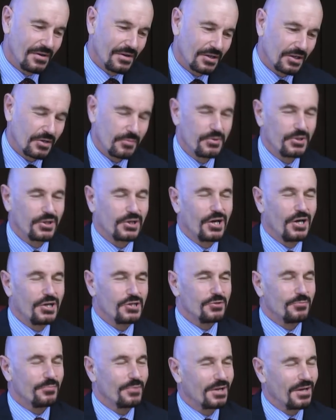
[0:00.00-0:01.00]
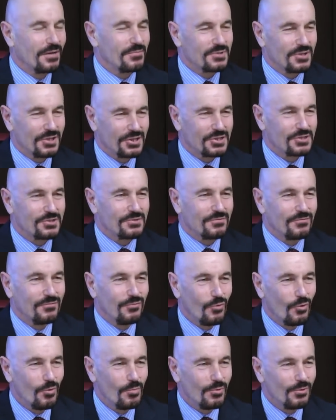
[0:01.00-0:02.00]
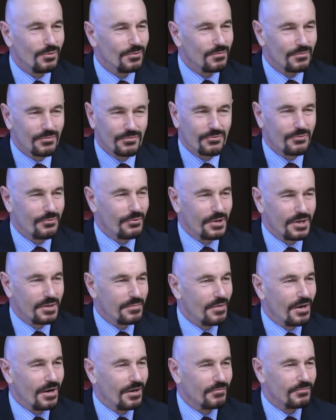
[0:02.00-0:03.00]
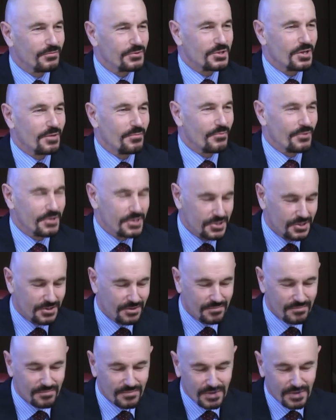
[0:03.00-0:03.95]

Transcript: communication becomes less formal through email for some reason.